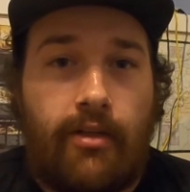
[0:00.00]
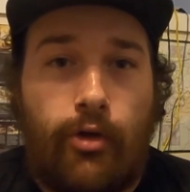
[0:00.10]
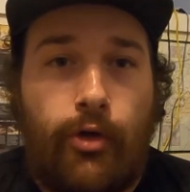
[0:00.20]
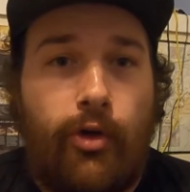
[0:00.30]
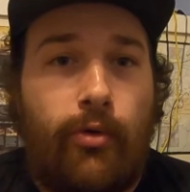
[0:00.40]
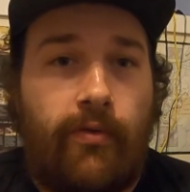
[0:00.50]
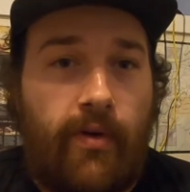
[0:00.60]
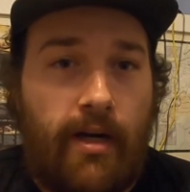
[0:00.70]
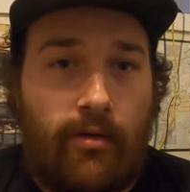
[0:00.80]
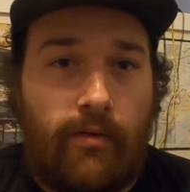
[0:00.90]
a huge
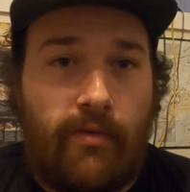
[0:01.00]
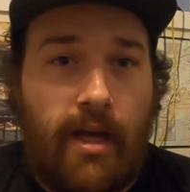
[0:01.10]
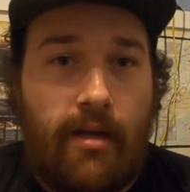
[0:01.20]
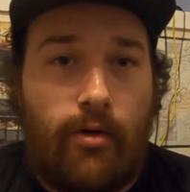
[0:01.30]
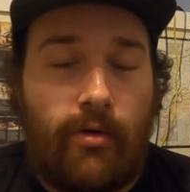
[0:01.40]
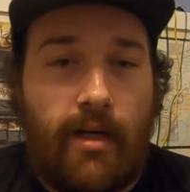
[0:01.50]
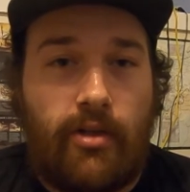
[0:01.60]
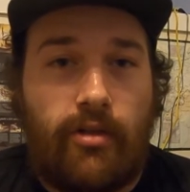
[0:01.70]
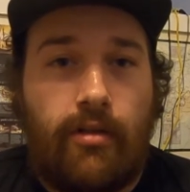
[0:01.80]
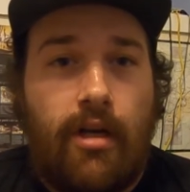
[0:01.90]
factor of that
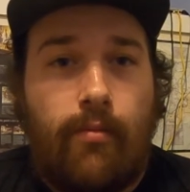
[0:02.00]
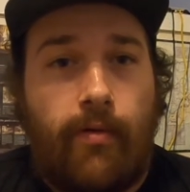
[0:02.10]
location.